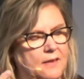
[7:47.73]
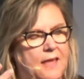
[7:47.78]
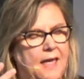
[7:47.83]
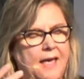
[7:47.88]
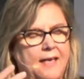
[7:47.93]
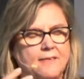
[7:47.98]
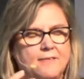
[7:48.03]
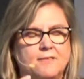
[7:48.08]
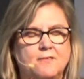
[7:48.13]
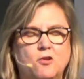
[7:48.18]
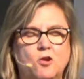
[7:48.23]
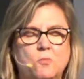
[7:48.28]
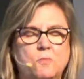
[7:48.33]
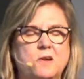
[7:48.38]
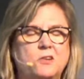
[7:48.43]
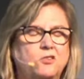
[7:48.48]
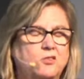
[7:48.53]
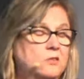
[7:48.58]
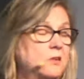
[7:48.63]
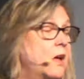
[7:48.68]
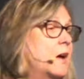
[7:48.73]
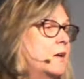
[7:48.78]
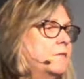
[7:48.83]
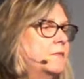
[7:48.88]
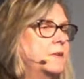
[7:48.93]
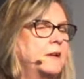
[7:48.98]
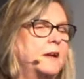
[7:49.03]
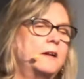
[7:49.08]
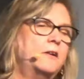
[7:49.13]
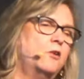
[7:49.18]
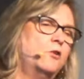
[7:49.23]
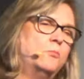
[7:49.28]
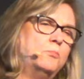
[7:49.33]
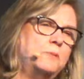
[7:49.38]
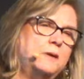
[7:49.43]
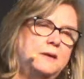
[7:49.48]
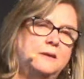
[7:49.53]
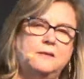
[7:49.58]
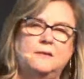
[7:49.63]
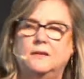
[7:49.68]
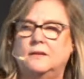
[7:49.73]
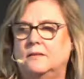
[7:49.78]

has so much love, and I don't mean